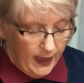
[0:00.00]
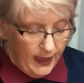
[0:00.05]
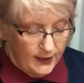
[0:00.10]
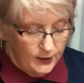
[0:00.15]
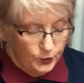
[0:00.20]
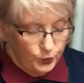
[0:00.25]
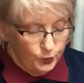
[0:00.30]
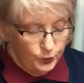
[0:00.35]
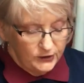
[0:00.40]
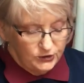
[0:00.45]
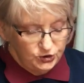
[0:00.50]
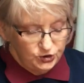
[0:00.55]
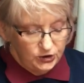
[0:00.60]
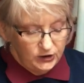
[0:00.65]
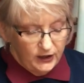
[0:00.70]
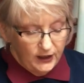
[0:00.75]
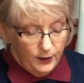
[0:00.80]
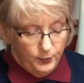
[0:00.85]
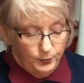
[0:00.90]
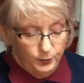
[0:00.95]
And crunch
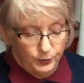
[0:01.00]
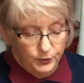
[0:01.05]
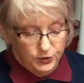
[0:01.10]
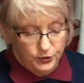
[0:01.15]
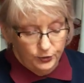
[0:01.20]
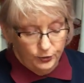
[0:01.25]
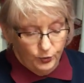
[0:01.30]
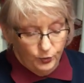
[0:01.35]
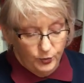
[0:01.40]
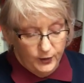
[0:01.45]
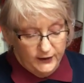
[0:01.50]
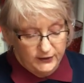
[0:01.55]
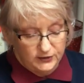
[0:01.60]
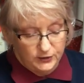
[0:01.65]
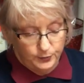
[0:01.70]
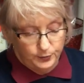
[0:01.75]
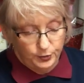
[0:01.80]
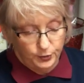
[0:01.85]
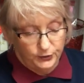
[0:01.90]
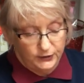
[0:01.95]
it up when you're going
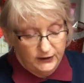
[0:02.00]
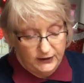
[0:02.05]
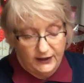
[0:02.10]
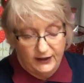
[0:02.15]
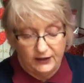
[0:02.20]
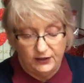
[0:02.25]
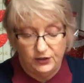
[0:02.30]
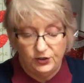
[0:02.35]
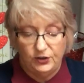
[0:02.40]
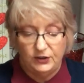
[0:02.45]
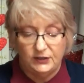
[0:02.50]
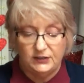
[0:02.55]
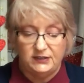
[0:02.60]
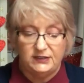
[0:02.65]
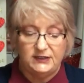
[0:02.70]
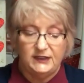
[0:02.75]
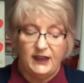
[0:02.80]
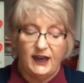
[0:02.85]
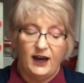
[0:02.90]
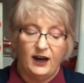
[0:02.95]
to put it in. You can
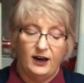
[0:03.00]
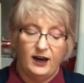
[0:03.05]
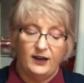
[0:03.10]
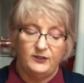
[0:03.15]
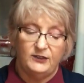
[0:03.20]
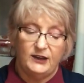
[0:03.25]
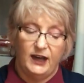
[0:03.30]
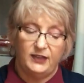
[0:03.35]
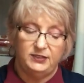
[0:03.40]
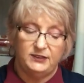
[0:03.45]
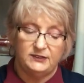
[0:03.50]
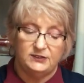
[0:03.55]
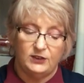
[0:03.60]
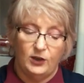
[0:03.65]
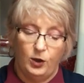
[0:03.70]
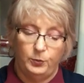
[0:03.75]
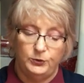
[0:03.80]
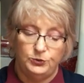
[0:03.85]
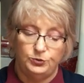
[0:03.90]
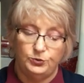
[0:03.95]
see how I've got this
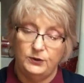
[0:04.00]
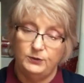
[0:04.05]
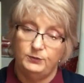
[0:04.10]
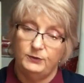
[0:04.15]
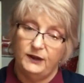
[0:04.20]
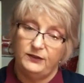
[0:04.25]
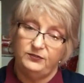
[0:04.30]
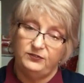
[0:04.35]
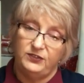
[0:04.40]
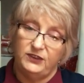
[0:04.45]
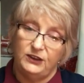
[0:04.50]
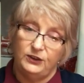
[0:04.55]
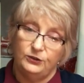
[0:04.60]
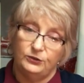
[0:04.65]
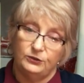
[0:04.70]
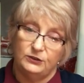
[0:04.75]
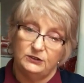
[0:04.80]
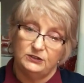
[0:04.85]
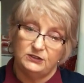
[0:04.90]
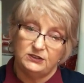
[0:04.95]
all between my
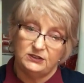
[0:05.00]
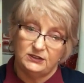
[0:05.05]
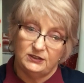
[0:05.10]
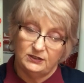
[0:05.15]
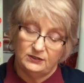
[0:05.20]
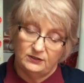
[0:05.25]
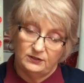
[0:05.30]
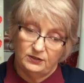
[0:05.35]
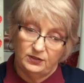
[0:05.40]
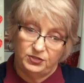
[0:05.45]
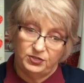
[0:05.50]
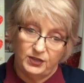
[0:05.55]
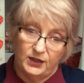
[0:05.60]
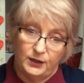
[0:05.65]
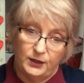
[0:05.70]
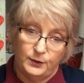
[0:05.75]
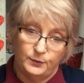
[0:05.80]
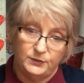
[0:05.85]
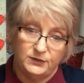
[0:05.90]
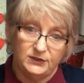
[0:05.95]
finger and
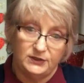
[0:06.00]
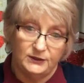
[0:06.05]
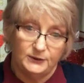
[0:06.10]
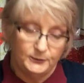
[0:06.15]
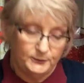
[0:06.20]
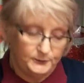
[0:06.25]
thumbs.